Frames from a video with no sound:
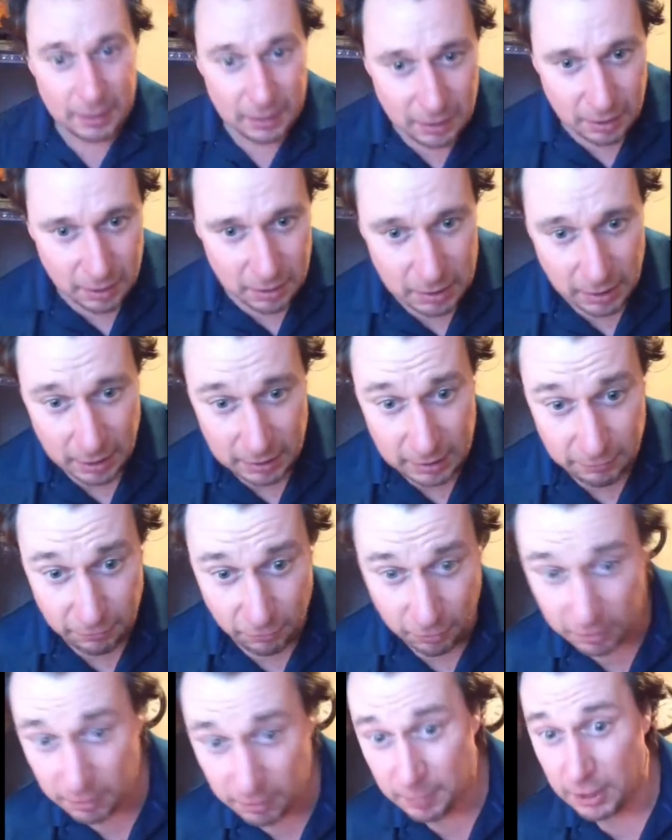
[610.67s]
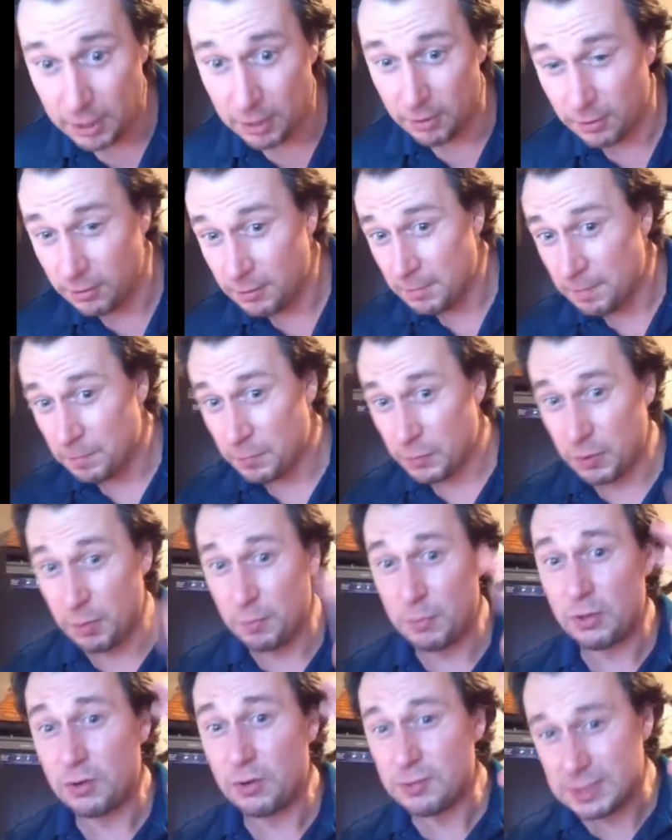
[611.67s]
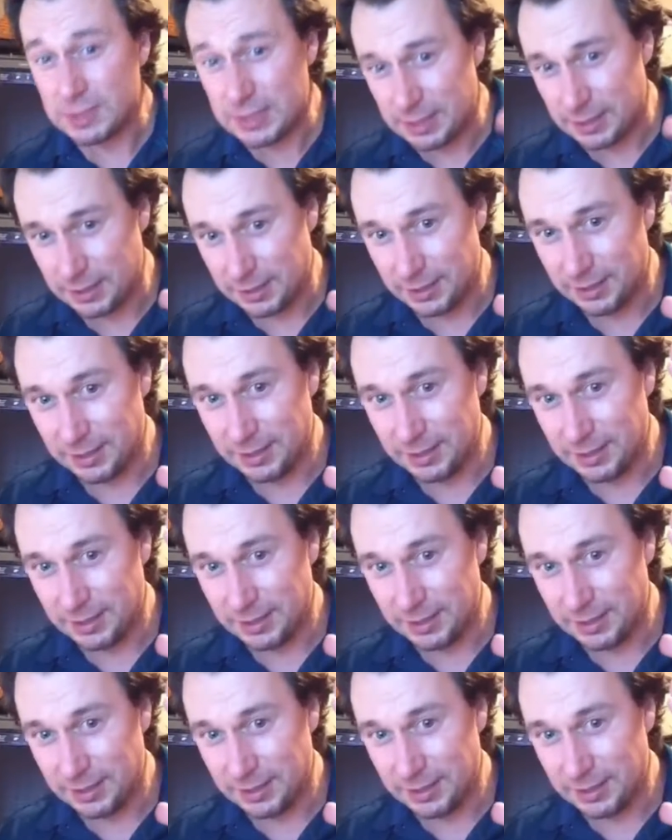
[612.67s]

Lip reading: 94 Camaro, the music.